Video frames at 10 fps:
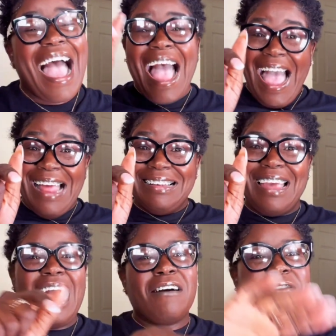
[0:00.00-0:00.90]
And
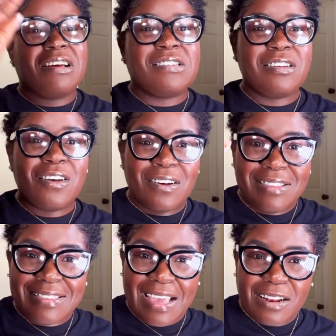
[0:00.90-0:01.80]
after she
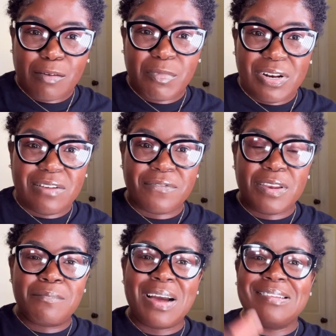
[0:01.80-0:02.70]
done take the bullet for the
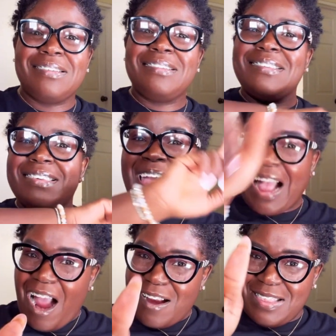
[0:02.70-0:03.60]
man, she check
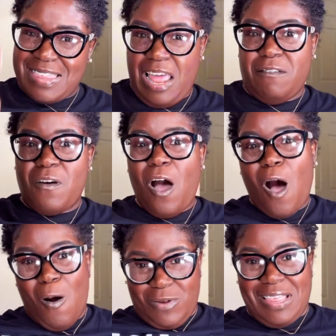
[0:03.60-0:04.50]
herself
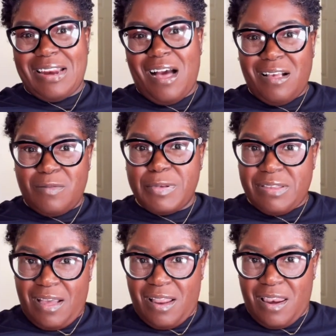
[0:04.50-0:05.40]
out of the
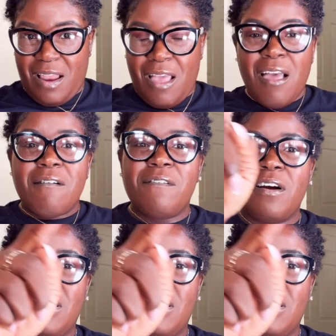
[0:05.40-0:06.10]
hospital for go